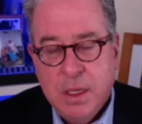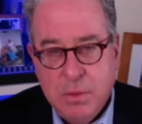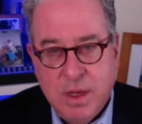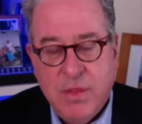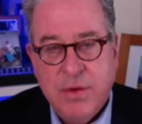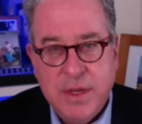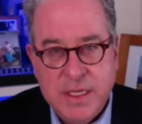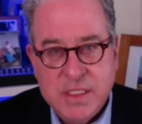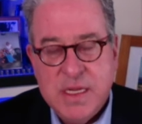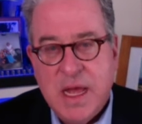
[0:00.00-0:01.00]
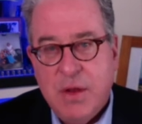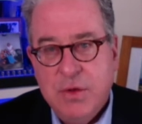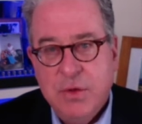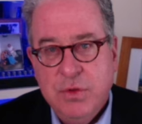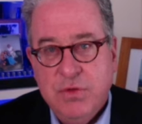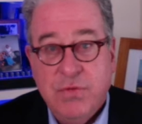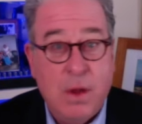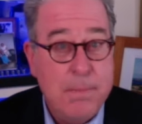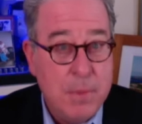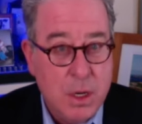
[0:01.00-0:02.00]
Well, there is now news
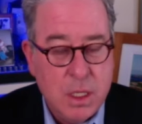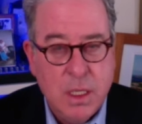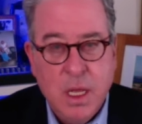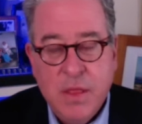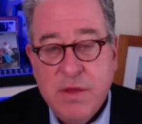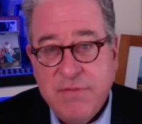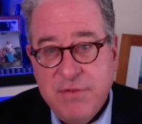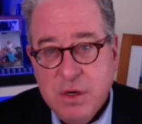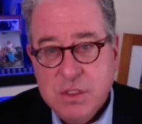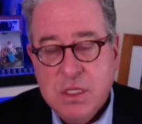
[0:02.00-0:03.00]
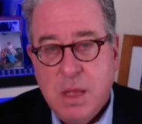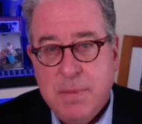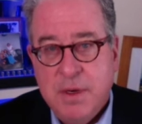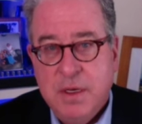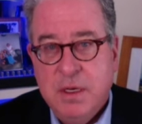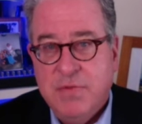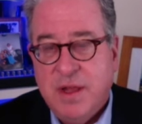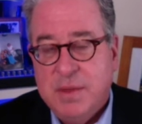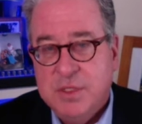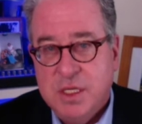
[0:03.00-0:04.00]
from Merck, the first company to
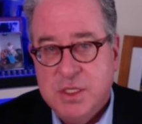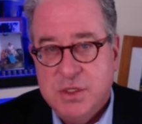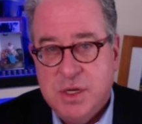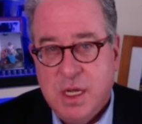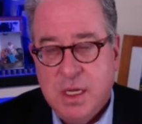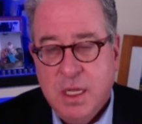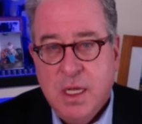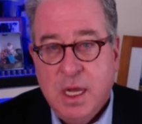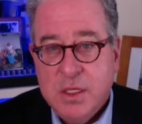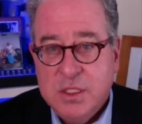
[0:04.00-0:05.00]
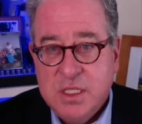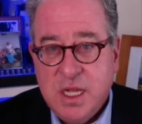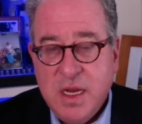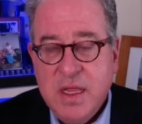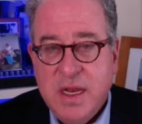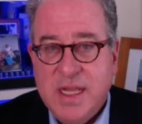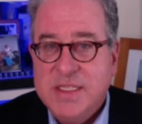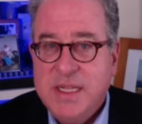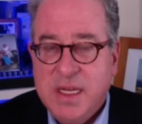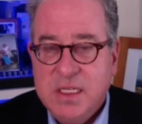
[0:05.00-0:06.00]
develop such a drug, a study that
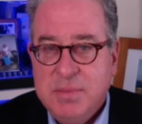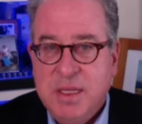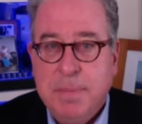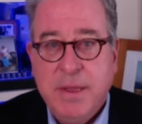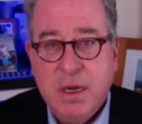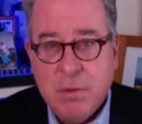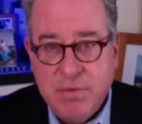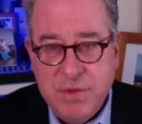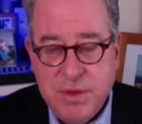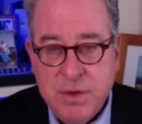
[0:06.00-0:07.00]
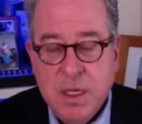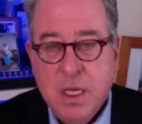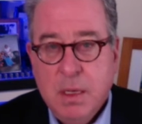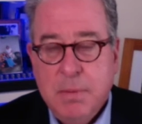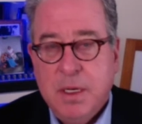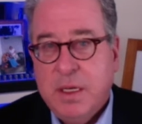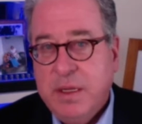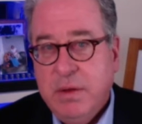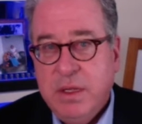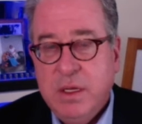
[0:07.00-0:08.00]
has yet to be peer-reviewed, but
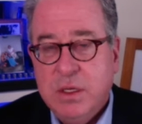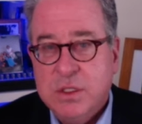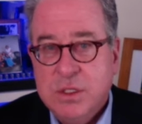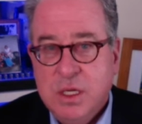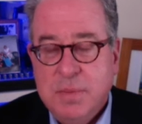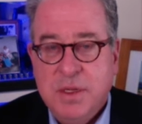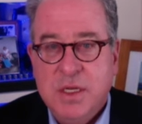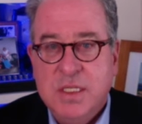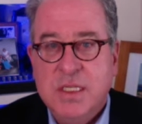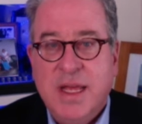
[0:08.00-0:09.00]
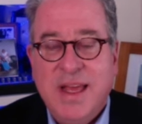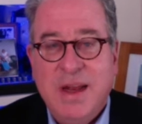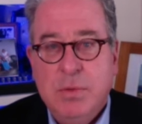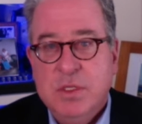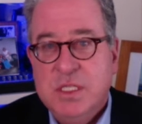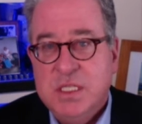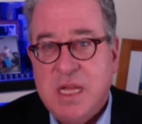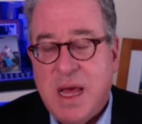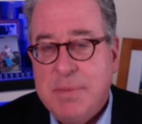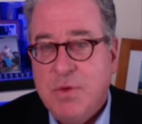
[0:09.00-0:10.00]
clearly looks good because it was
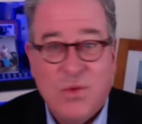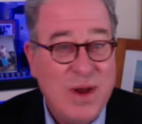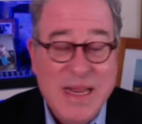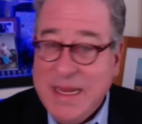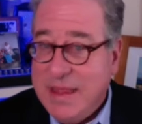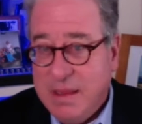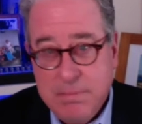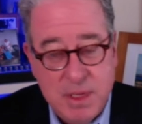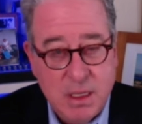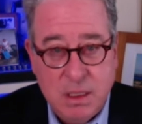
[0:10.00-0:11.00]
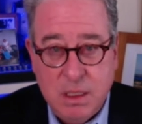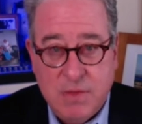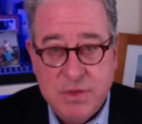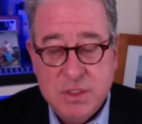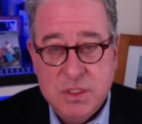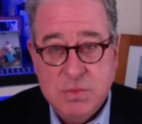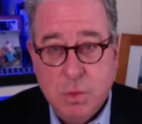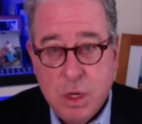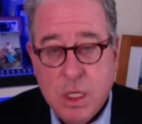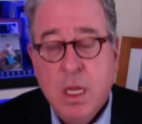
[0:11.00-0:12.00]
stopped right in the middle of its
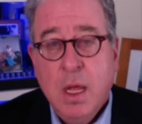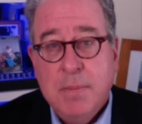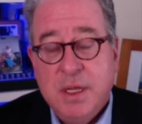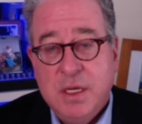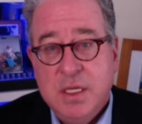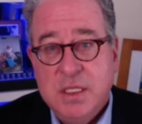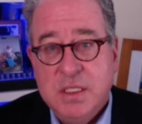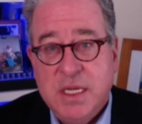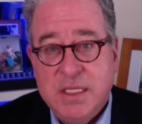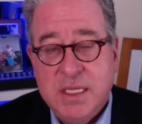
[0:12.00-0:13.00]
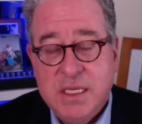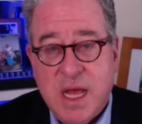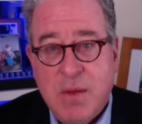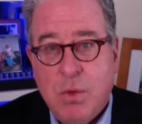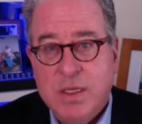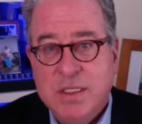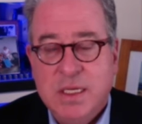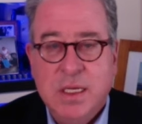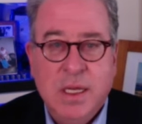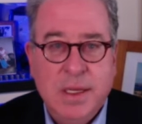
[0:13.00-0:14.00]
work because they did not want
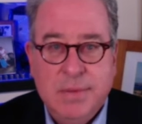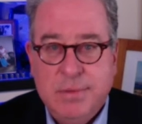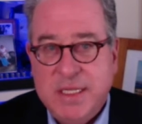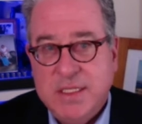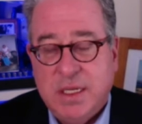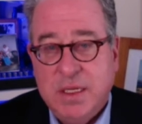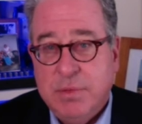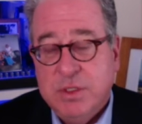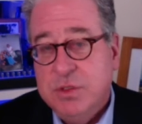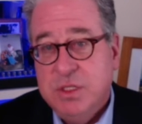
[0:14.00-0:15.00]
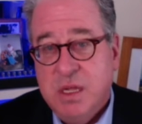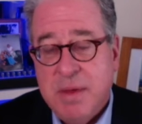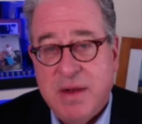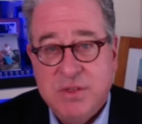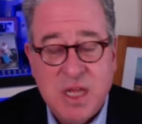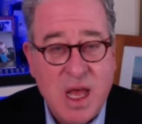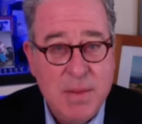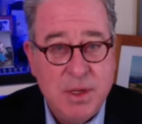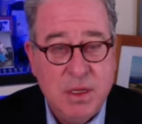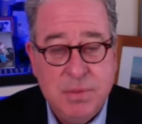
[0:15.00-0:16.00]
to basically reduce the amount of
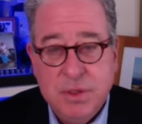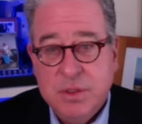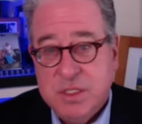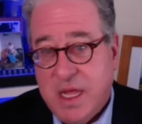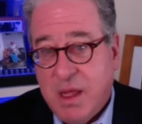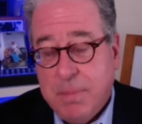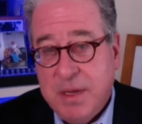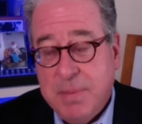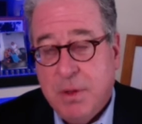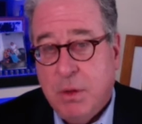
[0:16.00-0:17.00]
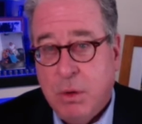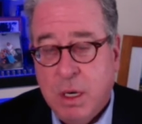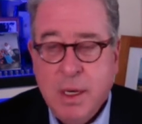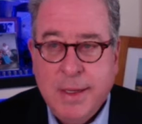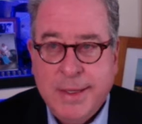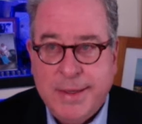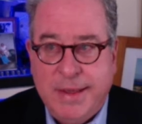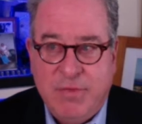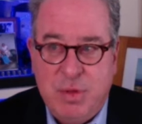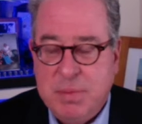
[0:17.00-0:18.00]
time it could be used to help people or
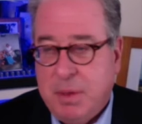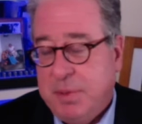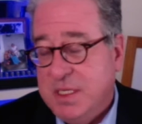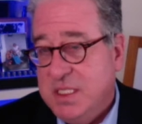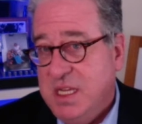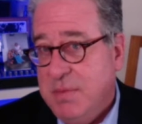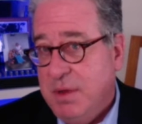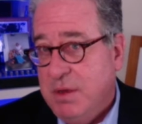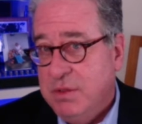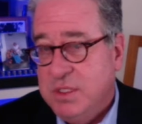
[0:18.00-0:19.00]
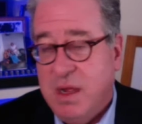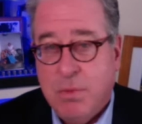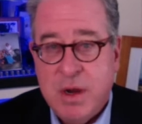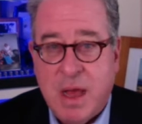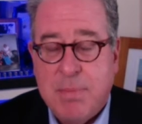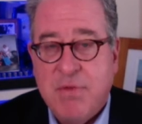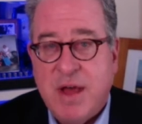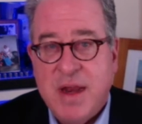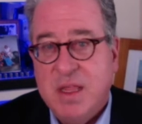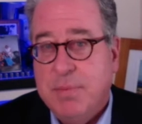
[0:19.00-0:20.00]
give people placebos that were not
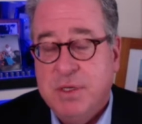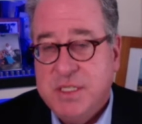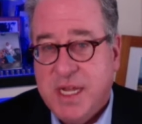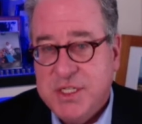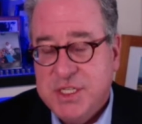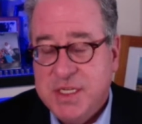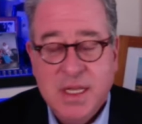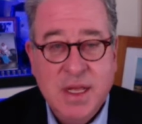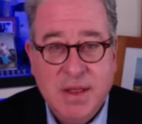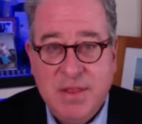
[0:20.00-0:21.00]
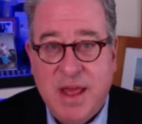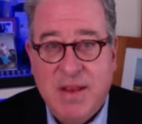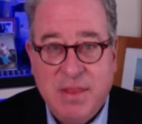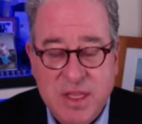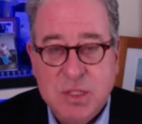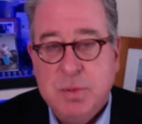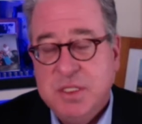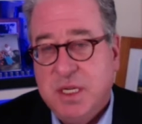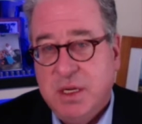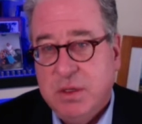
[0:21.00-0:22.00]
providing the protection that this
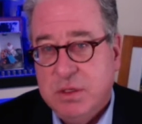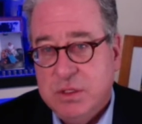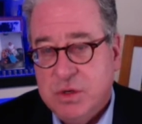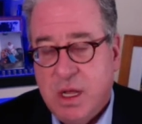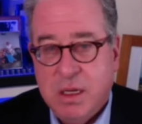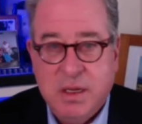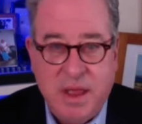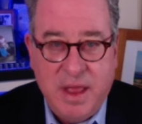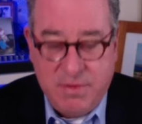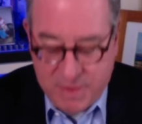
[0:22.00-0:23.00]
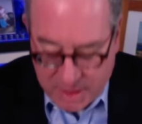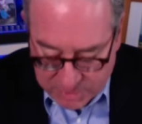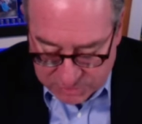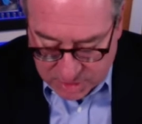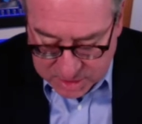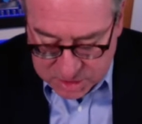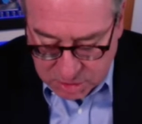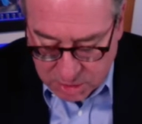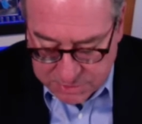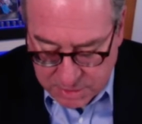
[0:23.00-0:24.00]
particular drug gave. The drug is
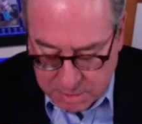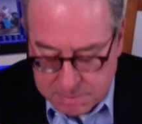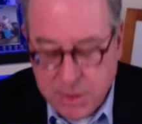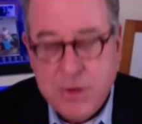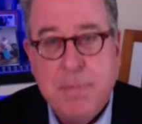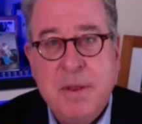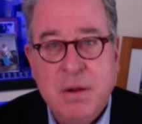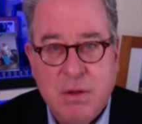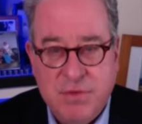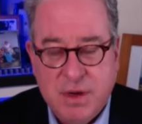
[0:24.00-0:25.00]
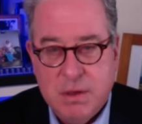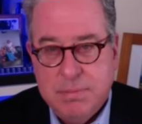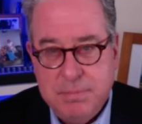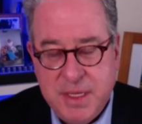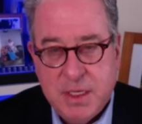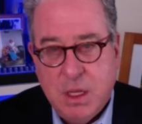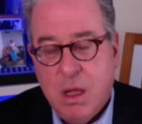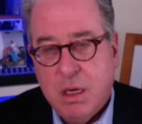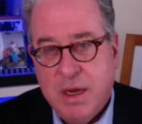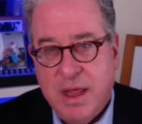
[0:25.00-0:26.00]
called molnupiravir, big
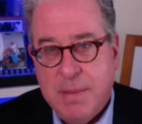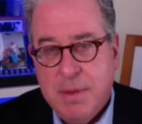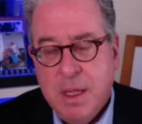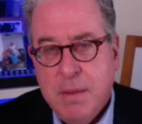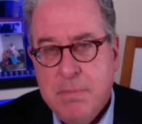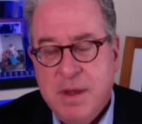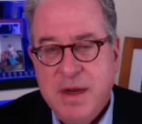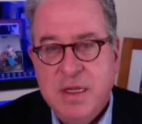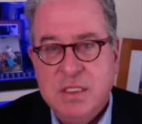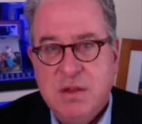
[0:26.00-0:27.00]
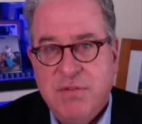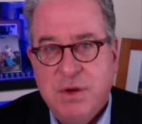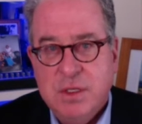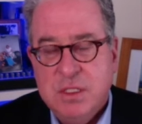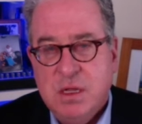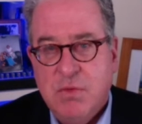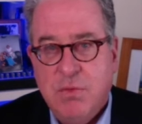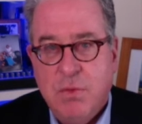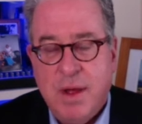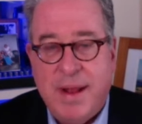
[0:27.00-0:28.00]
long name, but it is the first of
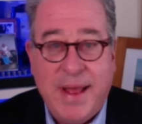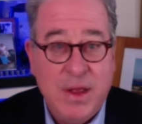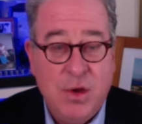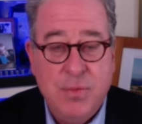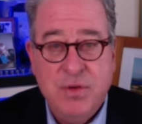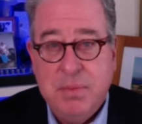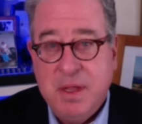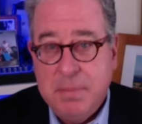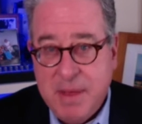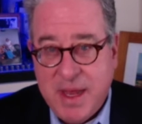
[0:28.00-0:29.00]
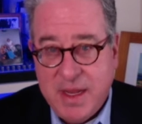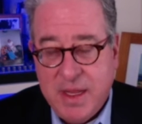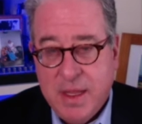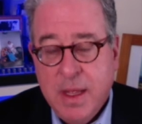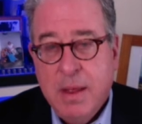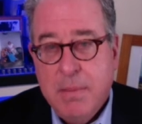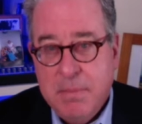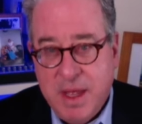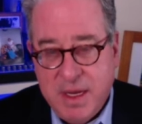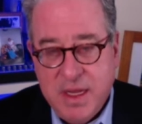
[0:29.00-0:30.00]
what I hope to be many
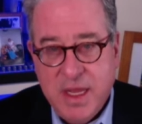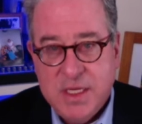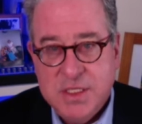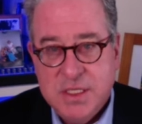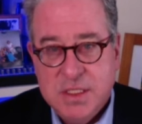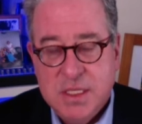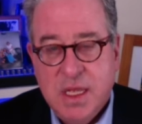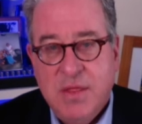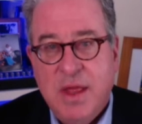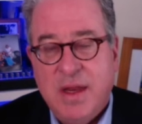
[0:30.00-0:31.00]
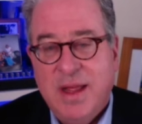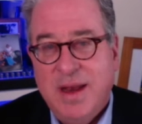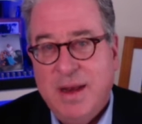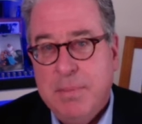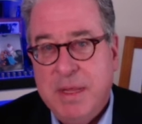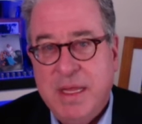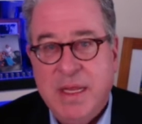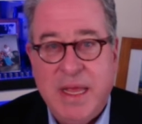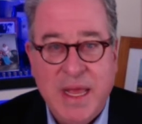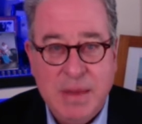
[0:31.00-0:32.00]
medications that can be
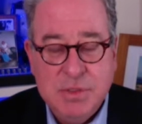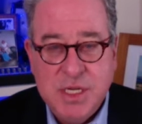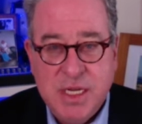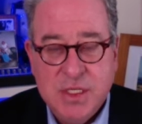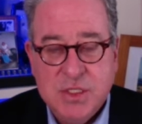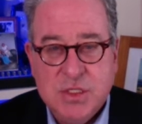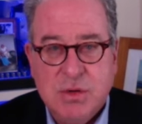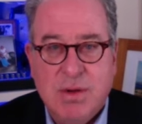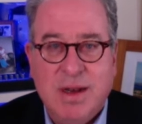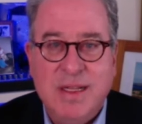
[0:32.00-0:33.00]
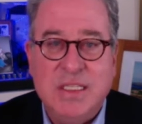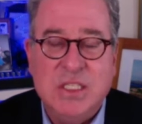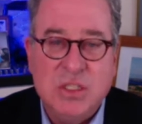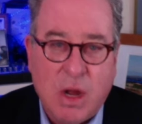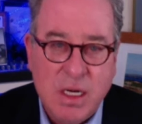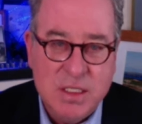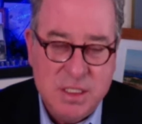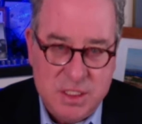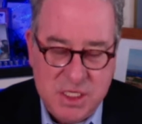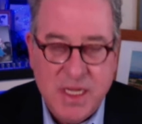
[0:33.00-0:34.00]
game changers or at least start
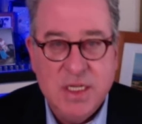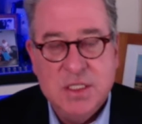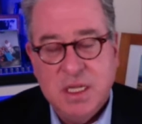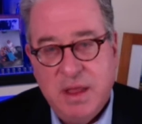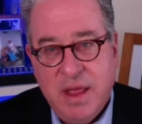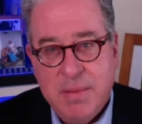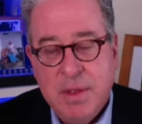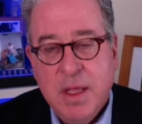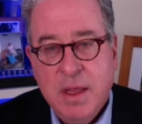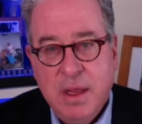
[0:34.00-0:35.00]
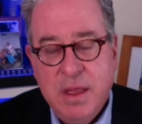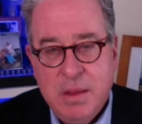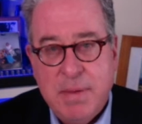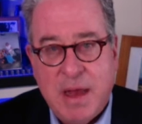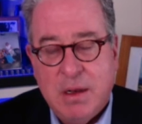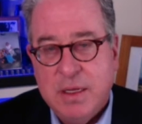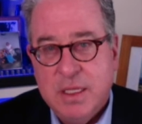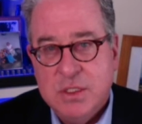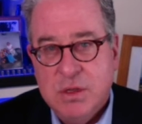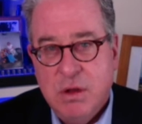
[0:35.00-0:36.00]
to change the game in the battle
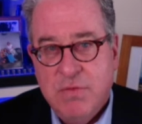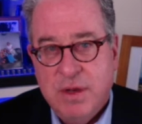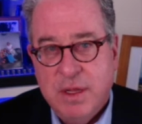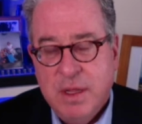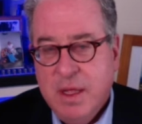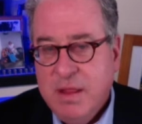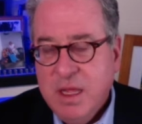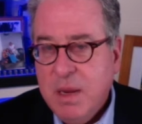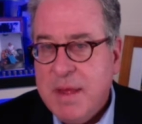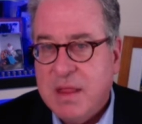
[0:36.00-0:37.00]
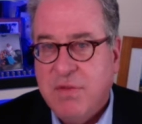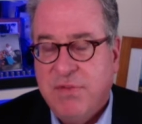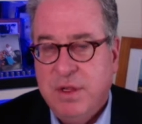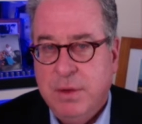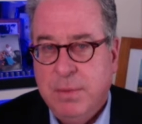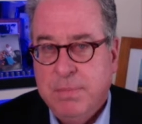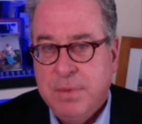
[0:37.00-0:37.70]
against COVID. Think about the flu.